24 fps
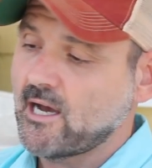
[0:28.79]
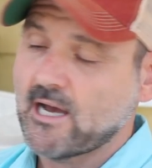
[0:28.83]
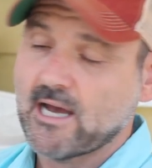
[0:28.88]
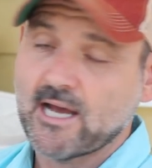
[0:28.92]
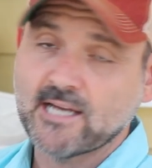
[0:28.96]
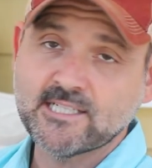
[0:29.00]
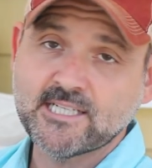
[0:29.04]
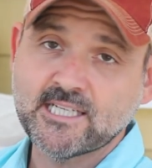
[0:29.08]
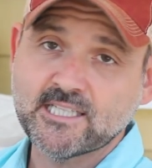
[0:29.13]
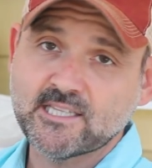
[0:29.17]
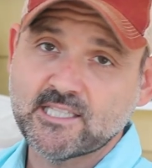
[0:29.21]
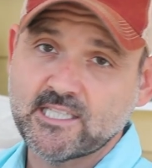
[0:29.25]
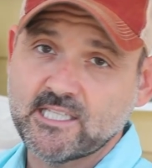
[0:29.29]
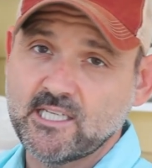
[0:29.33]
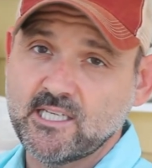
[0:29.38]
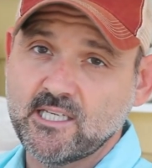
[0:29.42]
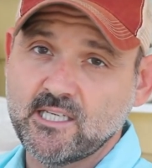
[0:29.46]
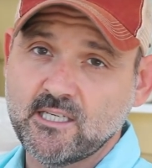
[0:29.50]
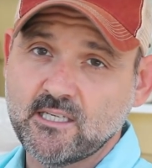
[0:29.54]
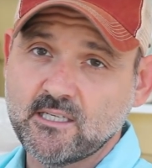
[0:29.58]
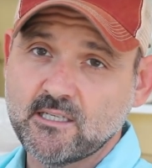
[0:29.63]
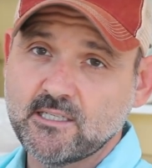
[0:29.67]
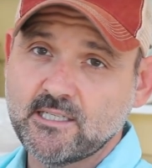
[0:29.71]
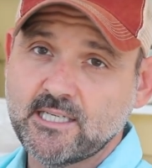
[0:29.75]
I'd get
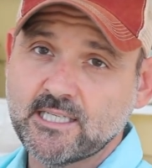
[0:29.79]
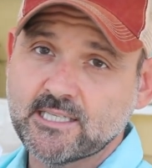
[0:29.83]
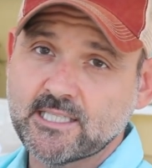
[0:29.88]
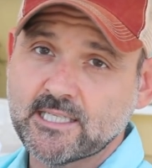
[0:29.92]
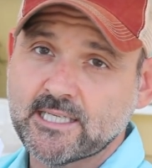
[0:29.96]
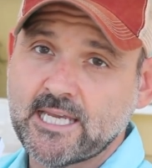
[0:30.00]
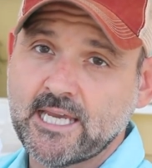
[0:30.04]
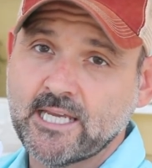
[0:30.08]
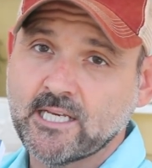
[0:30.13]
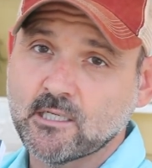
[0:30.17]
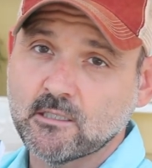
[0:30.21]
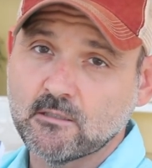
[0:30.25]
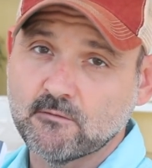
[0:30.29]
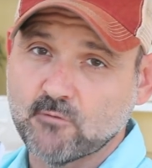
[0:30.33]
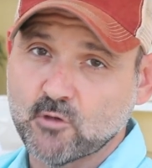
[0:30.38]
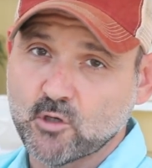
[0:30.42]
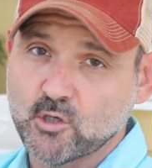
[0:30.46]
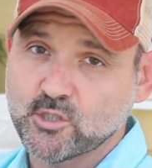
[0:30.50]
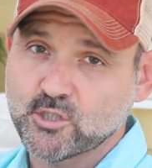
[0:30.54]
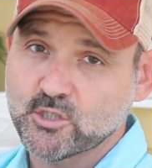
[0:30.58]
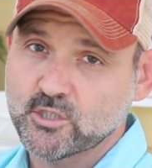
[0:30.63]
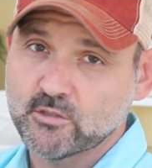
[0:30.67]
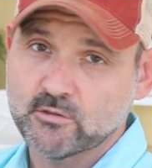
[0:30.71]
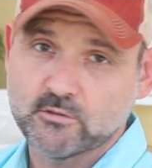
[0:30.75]
the get the Kindle
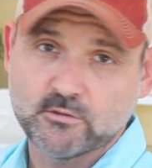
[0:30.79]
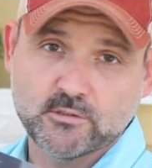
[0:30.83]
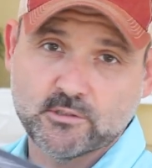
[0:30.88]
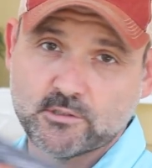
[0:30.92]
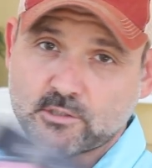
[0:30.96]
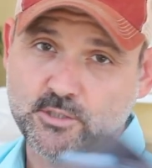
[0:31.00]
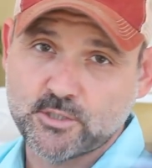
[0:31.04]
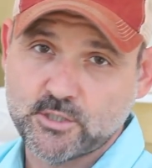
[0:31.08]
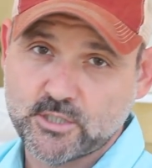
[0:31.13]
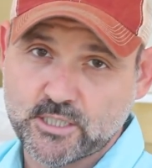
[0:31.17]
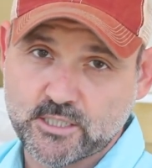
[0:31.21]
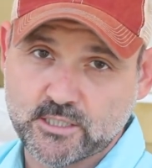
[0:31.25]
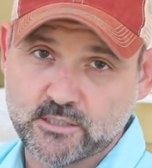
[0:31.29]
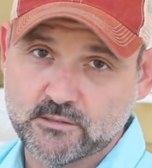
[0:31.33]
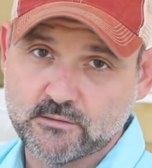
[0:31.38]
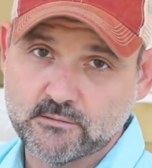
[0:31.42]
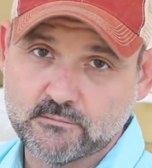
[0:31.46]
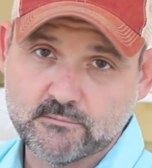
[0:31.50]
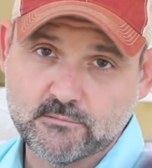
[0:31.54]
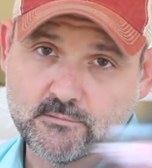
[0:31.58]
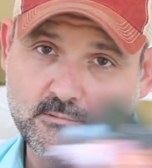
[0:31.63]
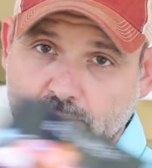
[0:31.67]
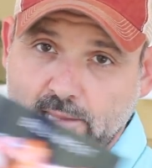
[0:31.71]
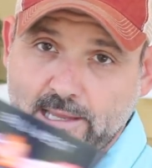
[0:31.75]
version so you can
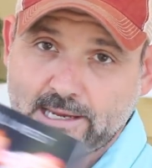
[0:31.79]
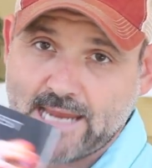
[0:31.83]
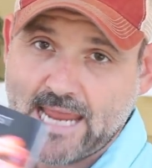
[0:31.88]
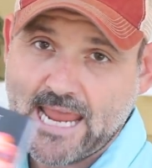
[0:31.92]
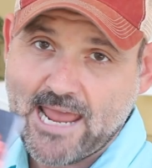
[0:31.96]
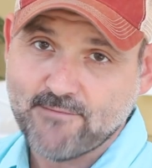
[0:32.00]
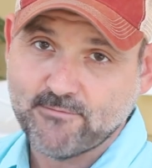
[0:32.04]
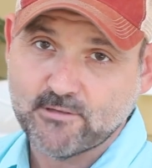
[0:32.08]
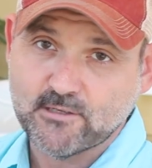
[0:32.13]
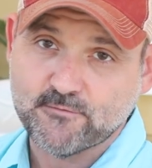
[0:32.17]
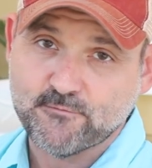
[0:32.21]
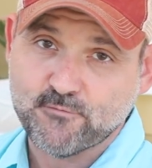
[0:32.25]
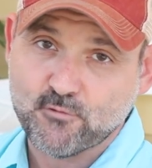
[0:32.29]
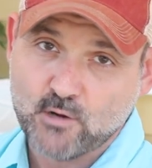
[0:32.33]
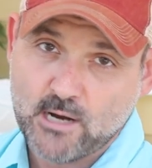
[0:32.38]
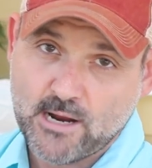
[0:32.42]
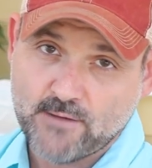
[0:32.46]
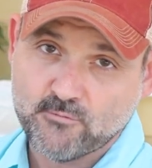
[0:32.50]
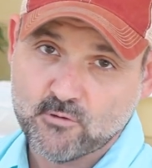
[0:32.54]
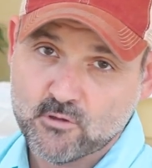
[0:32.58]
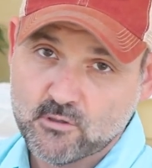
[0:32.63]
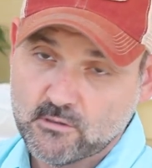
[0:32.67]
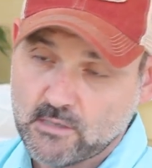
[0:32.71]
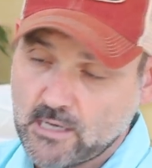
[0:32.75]
like have it
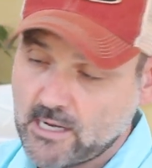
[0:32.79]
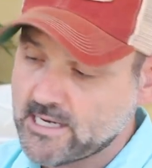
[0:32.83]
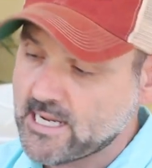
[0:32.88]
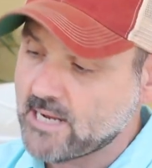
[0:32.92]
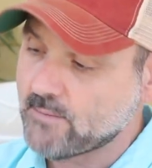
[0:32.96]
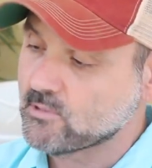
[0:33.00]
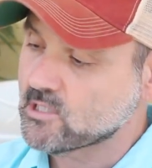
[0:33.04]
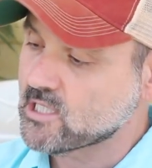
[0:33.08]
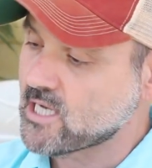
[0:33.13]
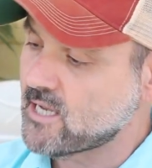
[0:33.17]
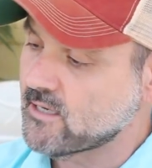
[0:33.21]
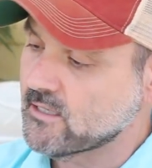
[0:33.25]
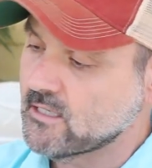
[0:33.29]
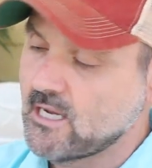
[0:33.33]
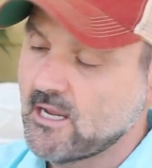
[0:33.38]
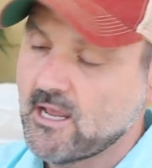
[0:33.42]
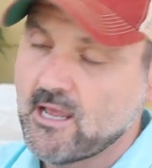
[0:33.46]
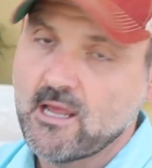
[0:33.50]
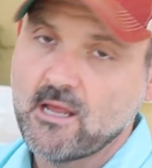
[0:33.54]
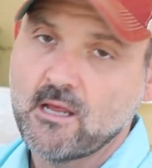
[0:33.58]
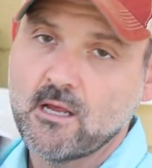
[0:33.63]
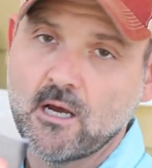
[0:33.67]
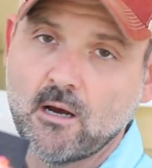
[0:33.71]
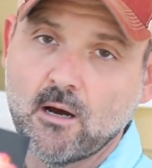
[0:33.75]
forever on Amazon.
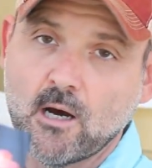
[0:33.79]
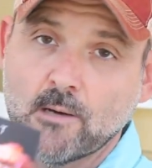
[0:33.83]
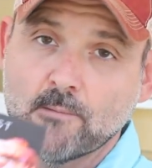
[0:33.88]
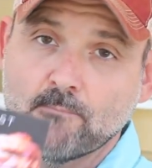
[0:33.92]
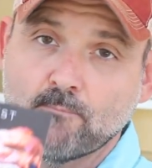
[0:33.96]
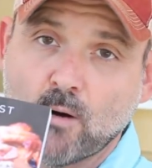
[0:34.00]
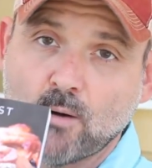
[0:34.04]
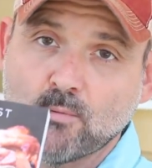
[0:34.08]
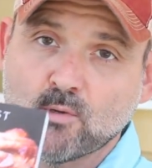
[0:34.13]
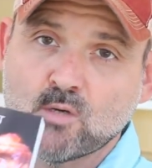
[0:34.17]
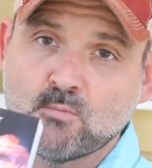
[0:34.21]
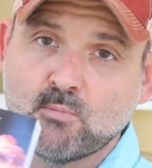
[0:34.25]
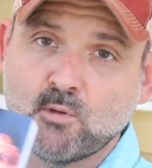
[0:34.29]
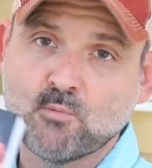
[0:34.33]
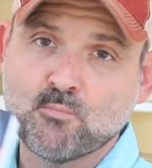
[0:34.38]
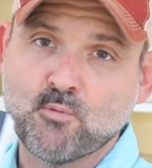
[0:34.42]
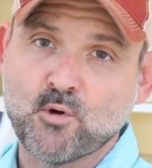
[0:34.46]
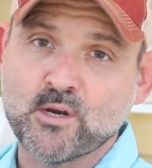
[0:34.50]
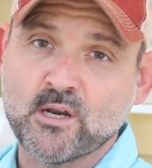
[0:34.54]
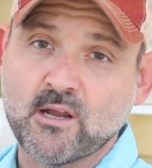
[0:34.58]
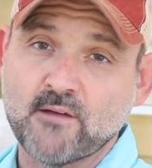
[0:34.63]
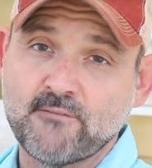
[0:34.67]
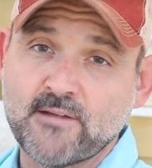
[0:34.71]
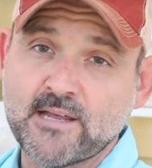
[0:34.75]
Uh, barbecue
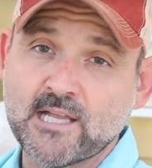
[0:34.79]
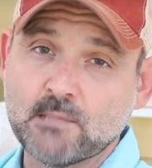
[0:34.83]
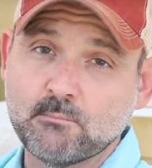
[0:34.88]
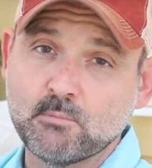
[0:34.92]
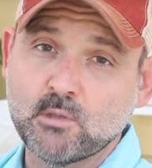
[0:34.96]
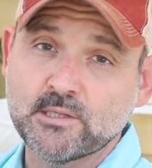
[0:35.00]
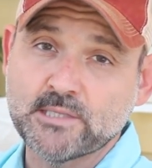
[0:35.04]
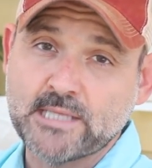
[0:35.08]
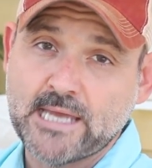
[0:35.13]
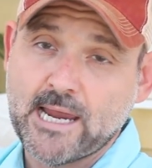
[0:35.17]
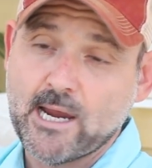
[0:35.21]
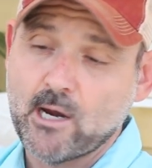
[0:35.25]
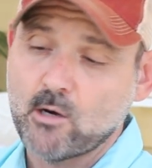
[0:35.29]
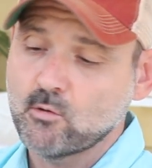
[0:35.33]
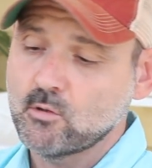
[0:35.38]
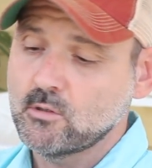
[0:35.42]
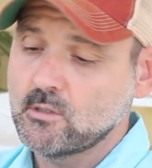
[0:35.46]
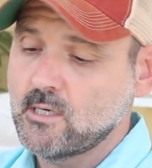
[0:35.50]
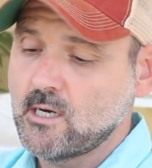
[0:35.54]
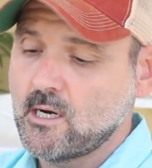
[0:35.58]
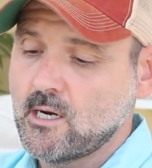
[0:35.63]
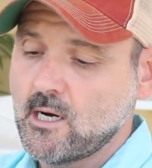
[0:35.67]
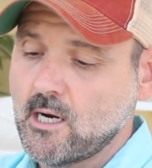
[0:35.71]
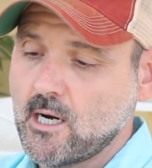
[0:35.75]
Blueprint available now.
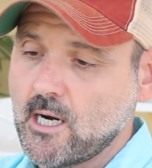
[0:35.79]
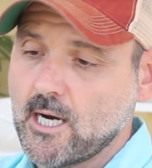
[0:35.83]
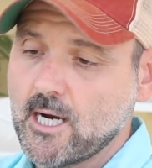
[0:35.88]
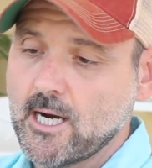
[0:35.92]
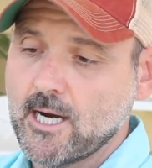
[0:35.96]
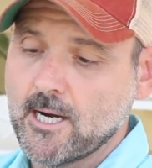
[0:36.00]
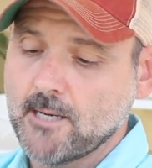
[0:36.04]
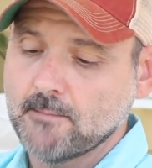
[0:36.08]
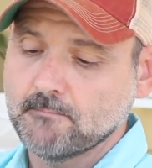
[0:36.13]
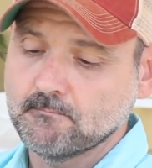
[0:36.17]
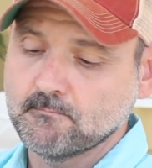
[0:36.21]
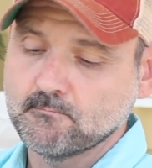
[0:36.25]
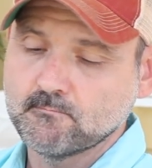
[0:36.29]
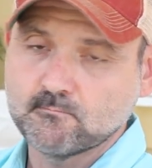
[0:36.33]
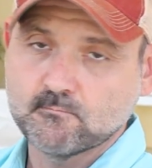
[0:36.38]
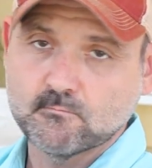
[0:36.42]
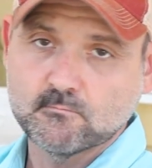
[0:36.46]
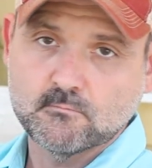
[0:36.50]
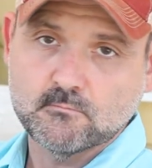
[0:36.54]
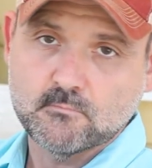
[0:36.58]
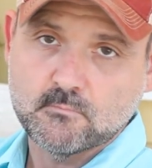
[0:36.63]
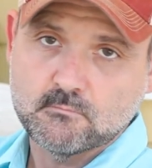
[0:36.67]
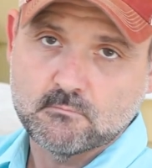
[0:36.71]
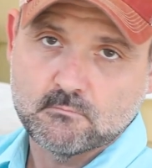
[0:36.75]
Um,
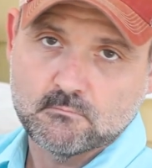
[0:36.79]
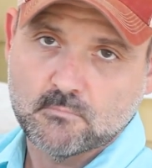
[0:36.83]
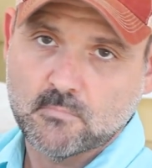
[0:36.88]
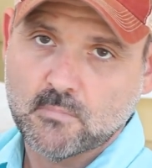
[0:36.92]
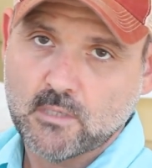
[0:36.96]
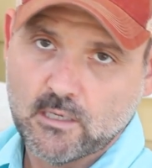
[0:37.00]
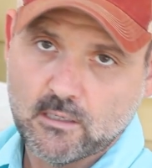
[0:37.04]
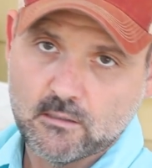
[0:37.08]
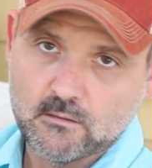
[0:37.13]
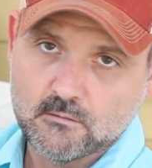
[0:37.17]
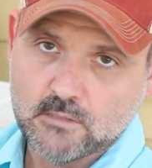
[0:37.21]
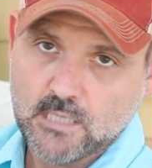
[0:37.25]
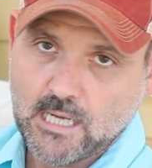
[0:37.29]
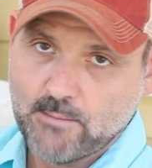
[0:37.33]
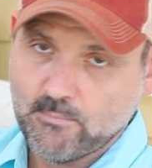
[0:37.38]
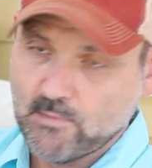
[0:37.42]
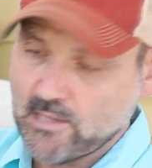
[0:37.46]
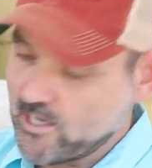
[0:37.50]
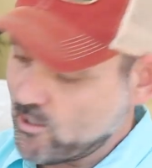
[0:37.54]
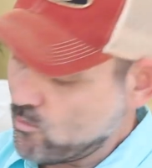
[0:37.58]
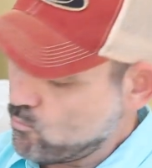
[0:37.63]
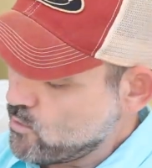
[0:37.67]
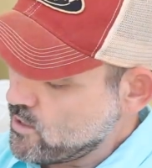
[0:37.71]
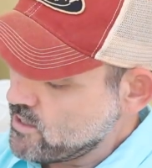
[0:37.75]
I'm
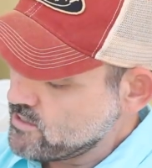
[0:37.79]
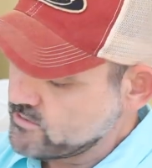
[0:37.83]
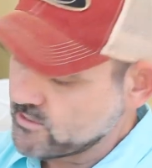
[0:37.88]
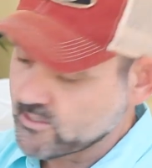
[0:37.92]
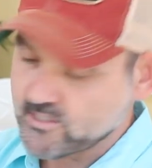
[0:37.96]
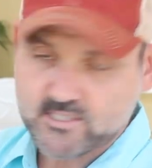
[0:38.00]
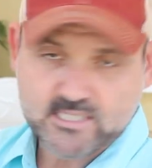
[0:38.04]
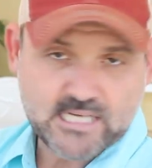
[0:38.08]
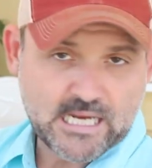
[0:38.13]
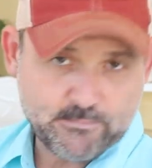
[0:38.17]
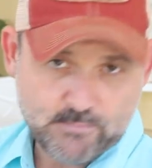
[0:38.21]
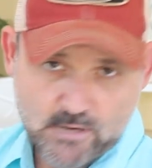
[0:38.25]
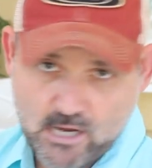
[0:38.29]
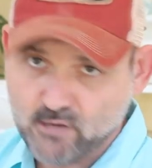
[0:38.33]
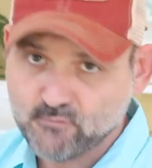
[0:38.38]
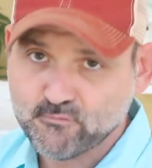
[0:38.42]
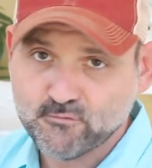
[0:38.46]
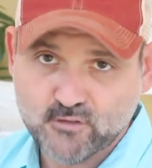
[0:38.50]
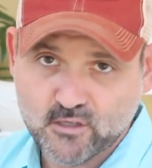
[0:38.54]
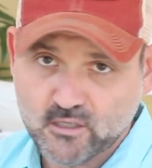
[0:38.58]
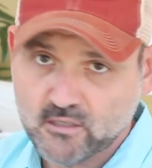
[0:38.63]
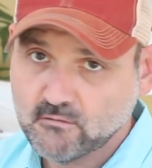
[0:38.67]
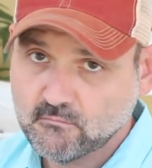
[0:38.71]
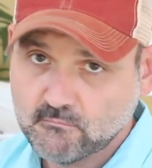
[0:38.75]
like wearing the same
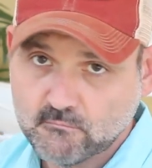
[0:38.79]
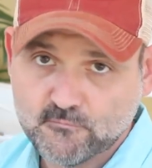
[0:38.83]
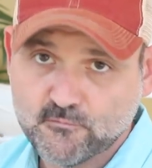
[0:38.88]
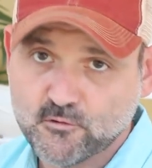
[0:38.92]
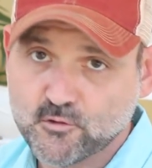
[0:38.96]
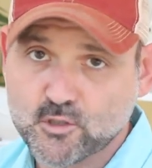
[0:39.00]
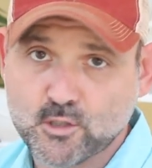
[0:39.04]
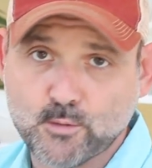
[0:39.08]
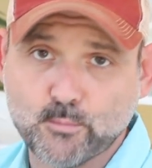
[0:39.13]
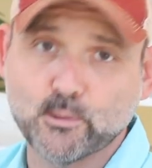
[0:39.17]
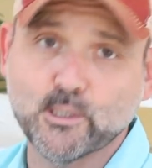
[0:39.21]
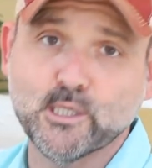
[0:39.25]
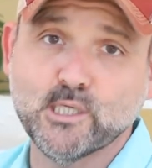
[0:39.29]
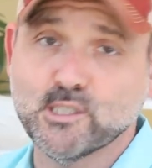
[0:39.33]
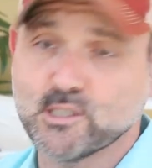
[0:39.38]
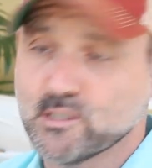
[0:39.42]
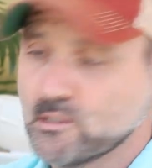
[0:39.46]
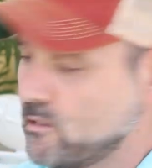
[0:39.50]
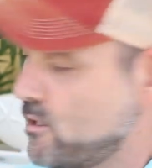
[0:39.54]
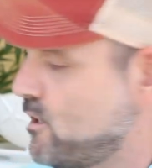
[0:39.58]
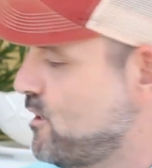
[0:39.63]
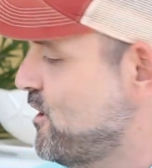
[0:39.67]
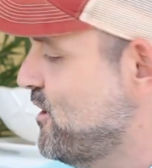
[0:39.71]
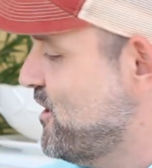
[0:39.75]
outfit for some
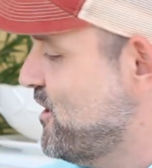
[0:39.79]
reason.